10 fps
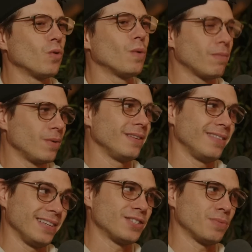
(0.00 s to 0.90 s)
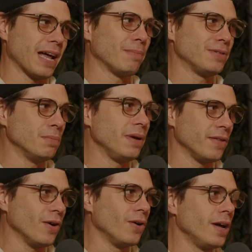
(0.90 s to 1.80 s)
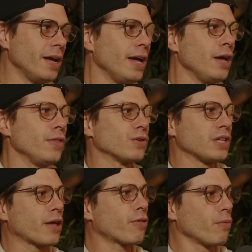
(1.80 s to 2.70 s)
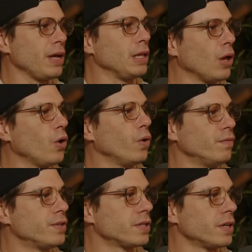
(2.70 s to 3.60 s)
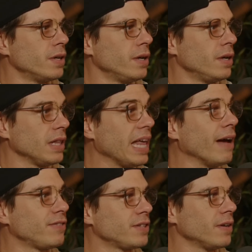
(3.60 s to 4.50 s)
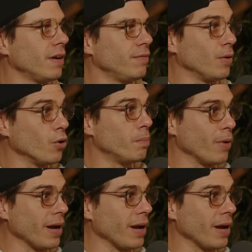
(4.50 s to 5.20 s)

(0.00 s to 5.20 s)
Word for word: but what, what, this is what happens to me though. What? There's like three loaves left of the good